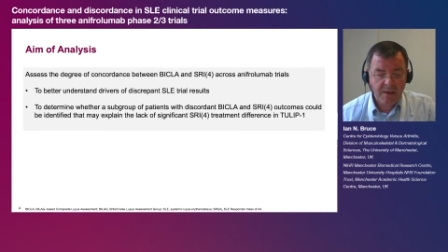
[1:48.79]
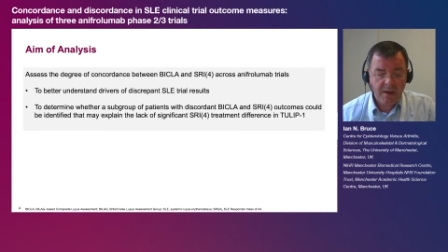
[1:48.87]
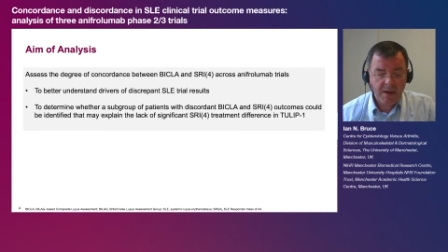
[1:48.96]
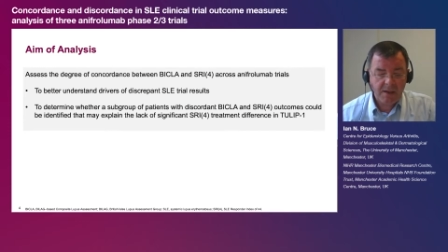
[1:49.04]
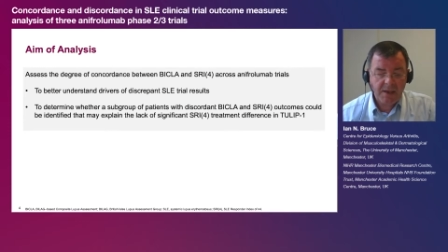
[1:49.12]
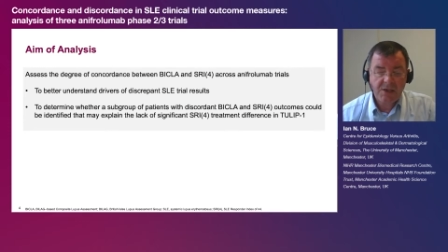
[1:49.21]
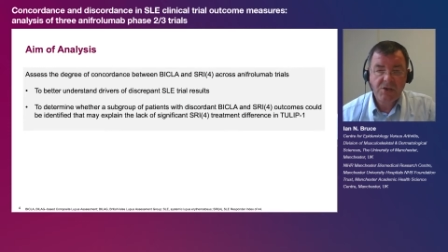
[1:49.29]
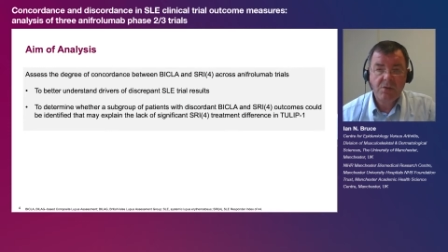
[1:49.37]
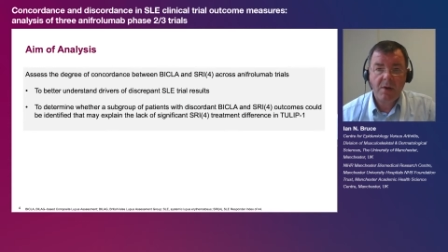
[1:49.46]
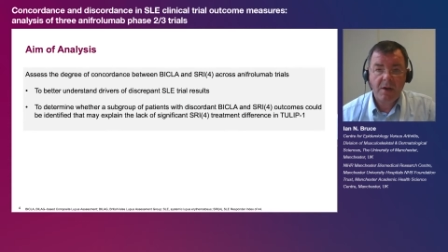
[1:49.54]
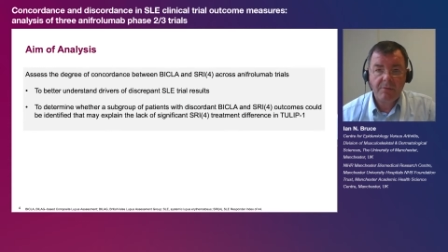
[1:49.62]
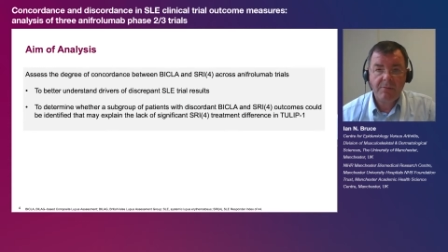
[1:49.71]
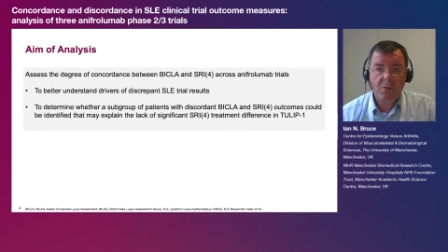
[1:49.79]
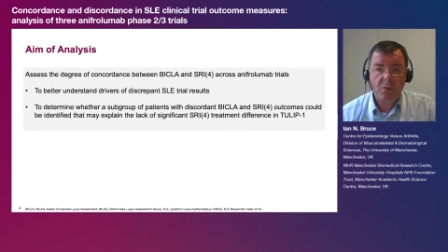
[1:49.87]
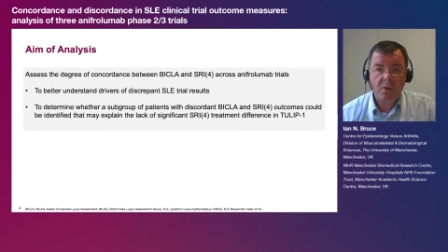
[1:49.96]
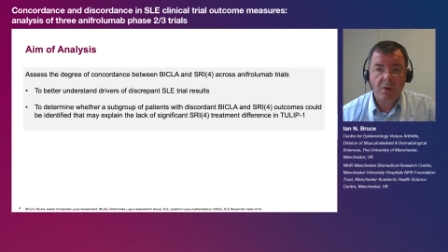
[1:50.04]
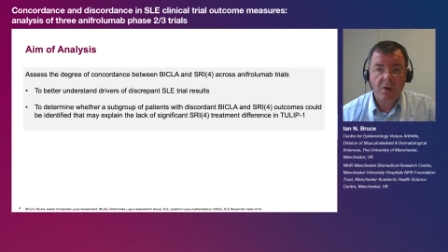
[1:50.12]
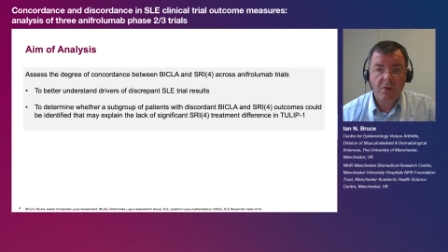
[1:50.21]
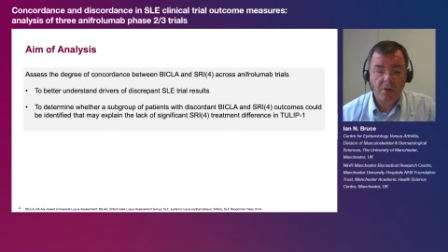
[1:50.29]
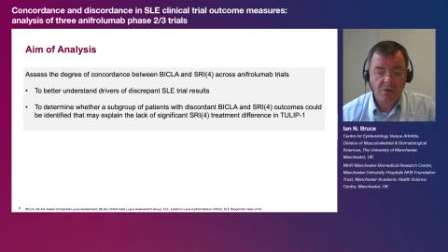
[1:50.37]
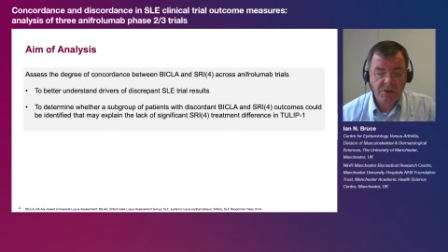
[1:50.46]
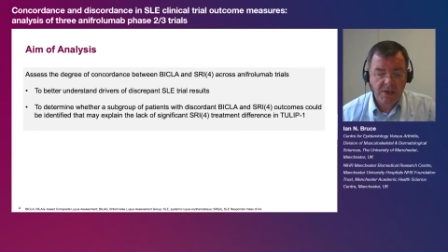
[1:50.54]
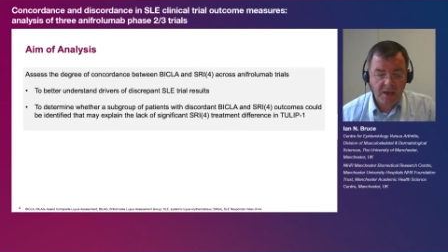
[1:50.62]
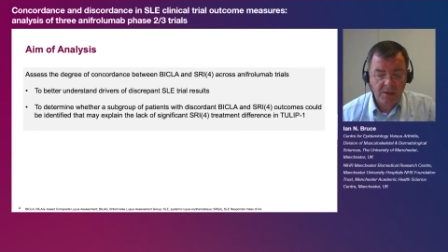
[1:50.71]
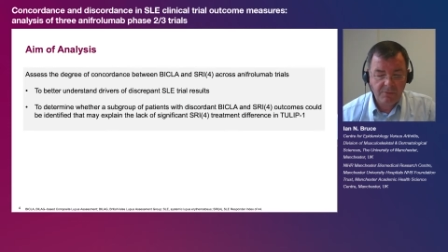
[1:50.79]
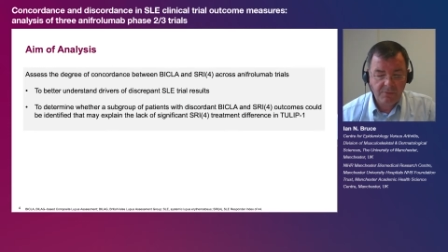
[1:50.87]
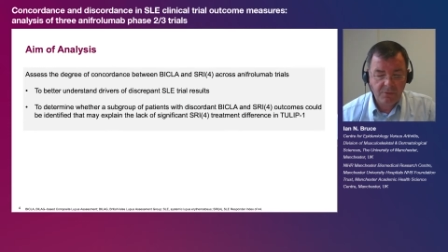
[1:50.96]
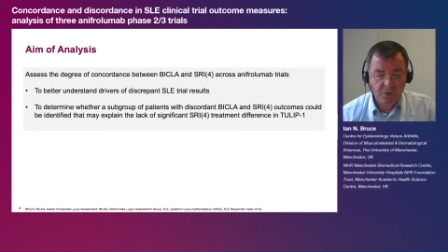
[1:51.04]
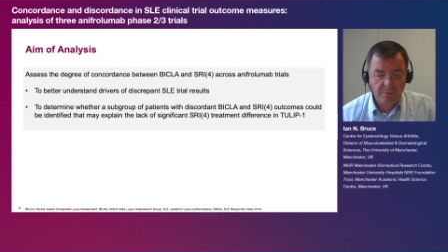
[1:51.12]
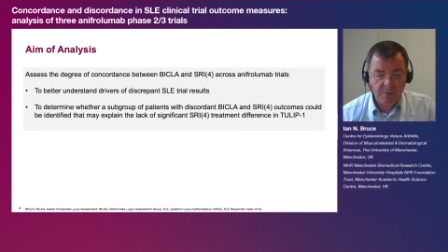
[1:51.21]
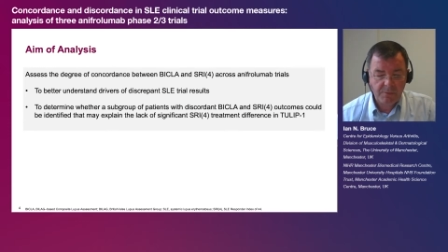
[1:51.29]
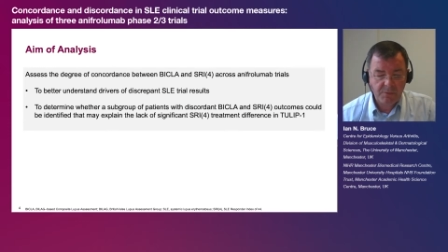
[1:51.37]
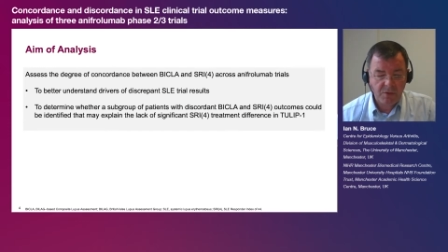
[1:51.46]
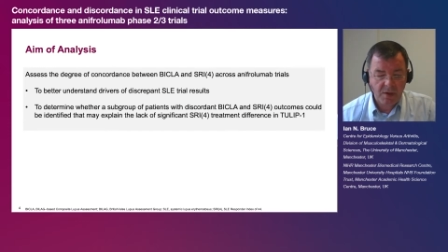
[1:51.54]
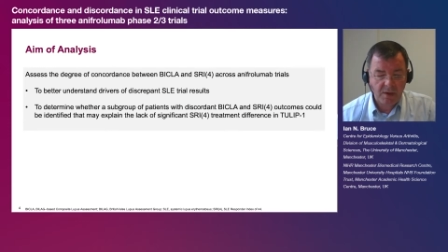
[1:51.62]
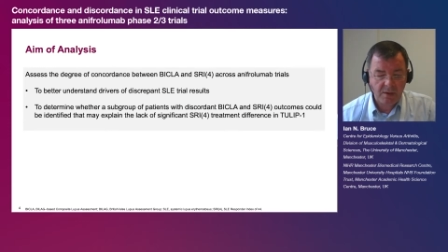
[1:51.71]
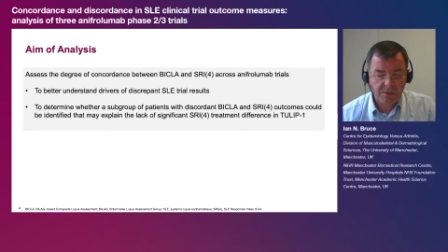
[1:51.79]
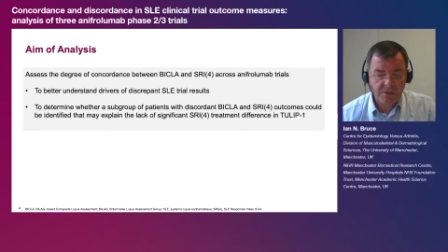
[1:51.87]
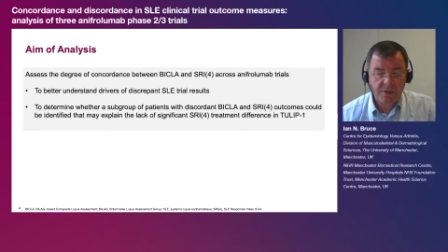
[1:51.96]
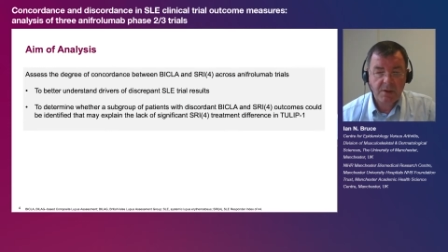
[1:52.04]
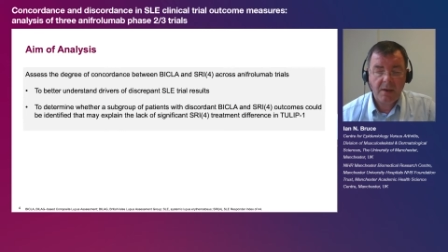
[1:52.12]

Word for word: and SRI-4 across anifrolumab trials